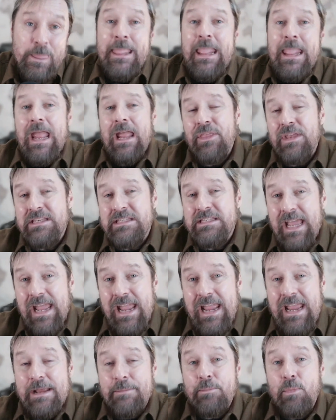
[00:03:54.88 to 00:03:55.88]
And this
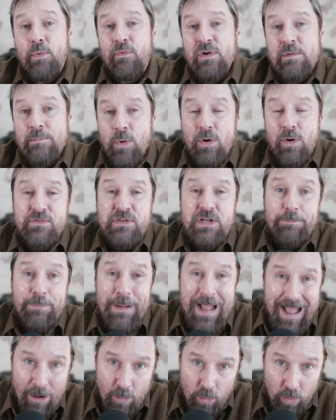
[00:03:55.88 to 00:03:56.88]
game removes our
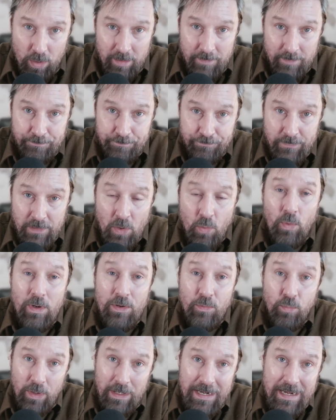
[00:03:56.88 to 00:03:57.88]
power
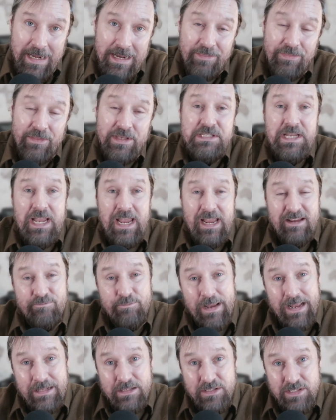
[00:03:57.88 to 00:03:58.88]
when we're in this
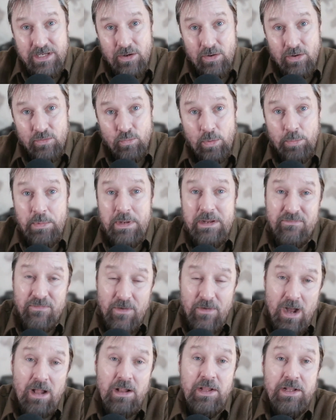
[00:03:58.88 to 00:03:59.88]
caveman zone, when we
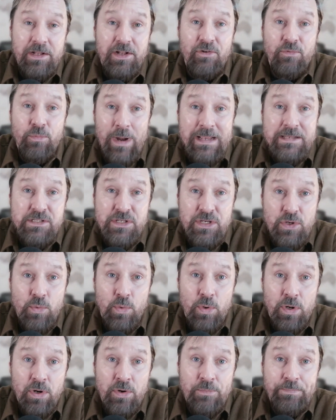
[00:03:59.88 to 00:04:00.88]
fall into
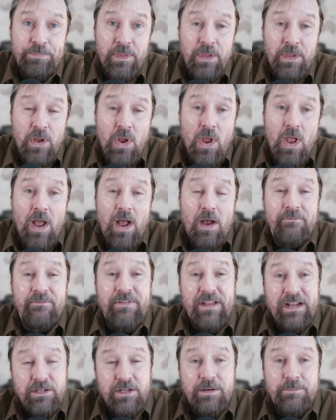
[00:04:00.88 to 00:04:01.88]
rescuer,
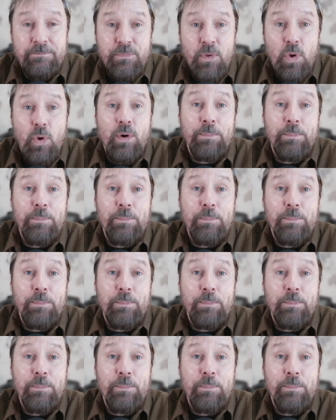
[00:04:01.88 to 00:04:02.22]
victim, or